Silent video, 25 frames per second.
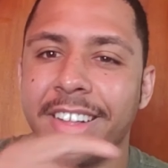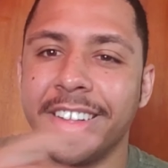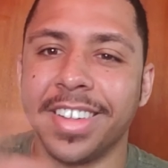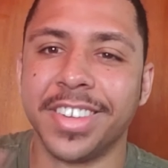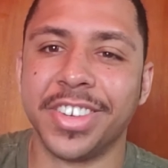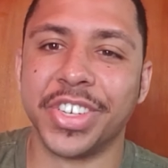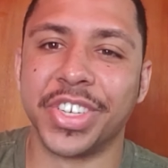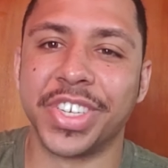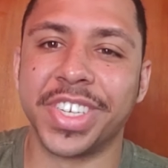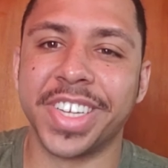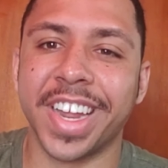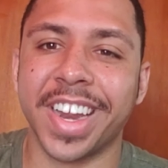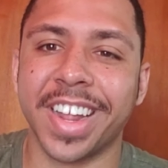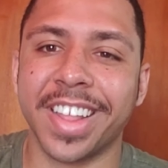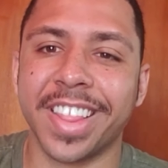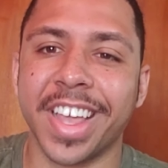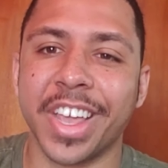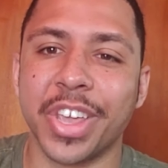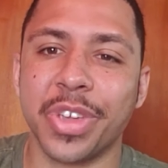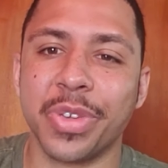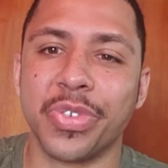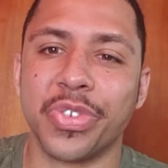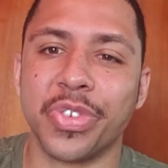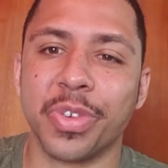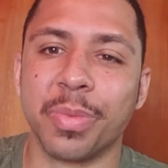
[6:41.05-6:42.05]
just stating that
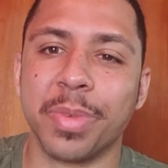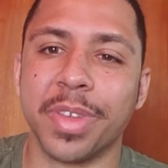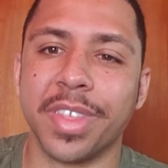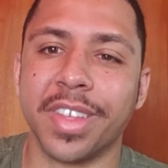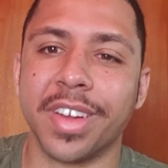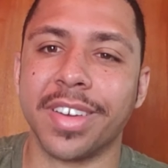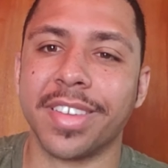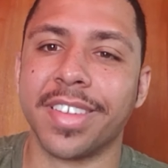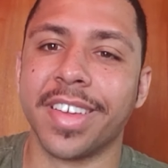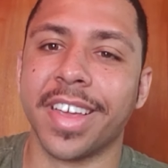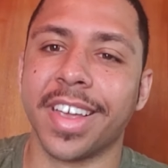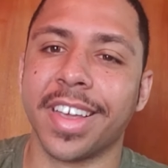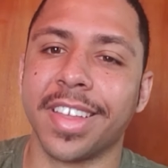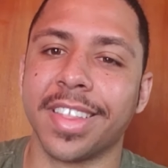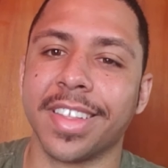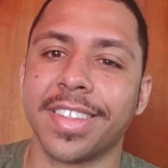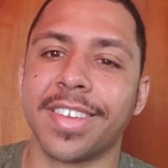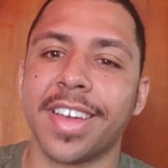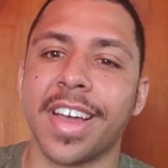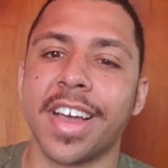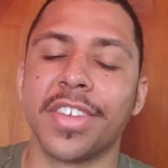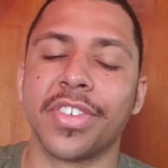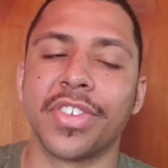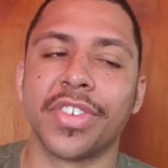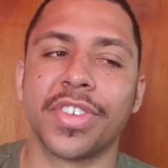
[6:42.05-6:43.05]
you should be there taking the
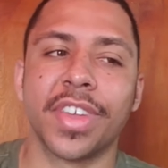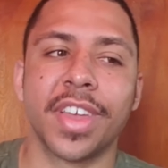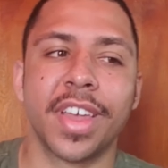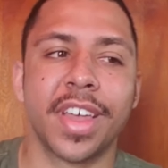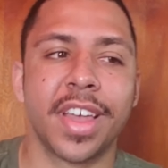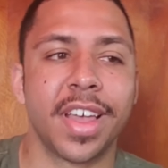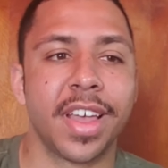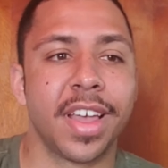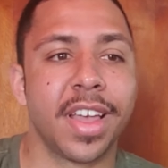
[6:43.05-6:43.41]
test.